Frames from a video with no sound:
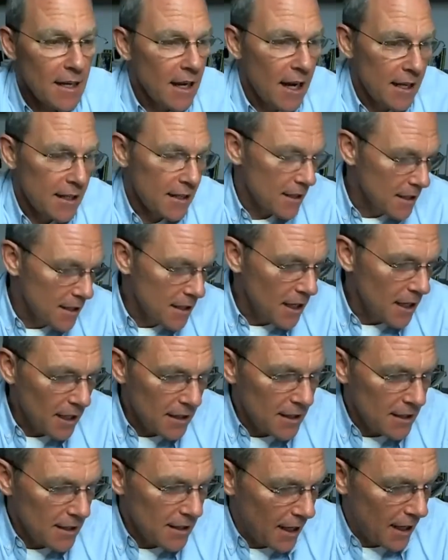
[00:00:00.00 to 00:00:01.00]

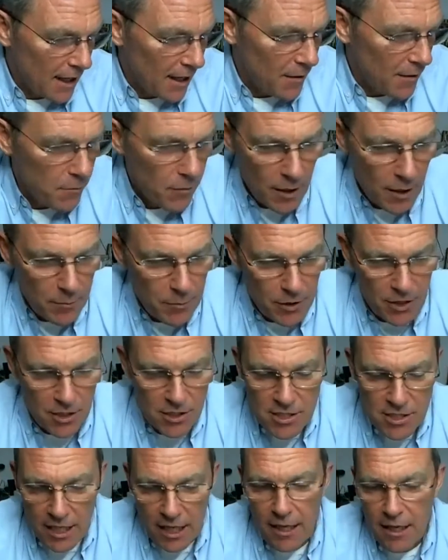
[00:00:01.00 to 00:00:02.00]
nothing that I'm going to
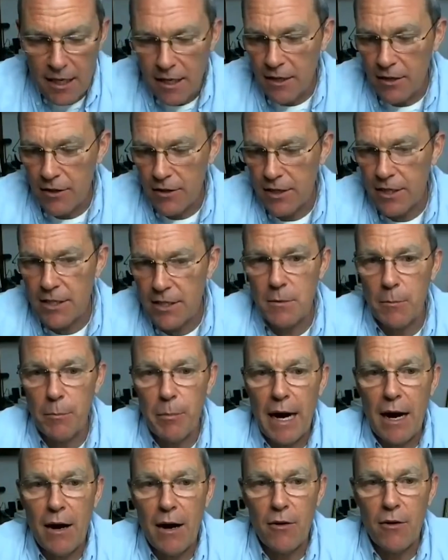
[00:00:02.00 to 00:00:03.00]
say here is
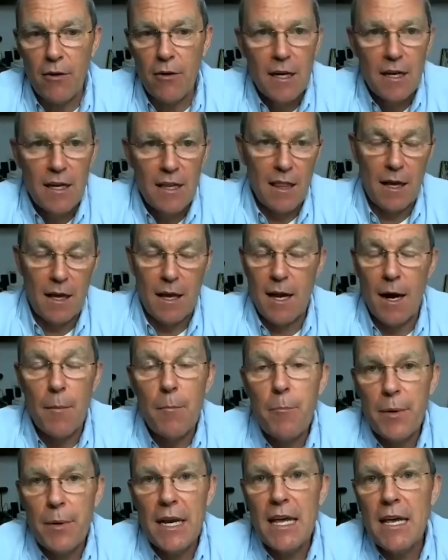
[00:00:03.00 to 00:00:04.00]
about the
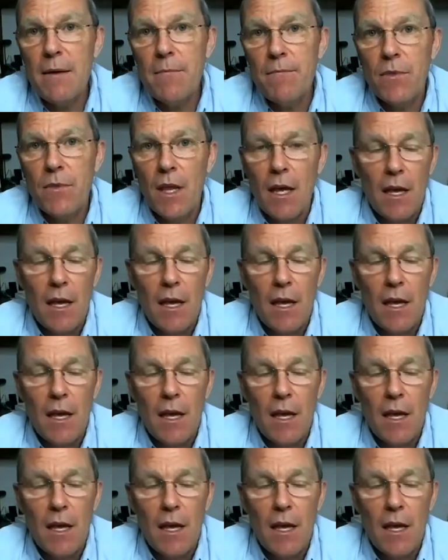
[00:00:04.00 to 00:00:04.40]
company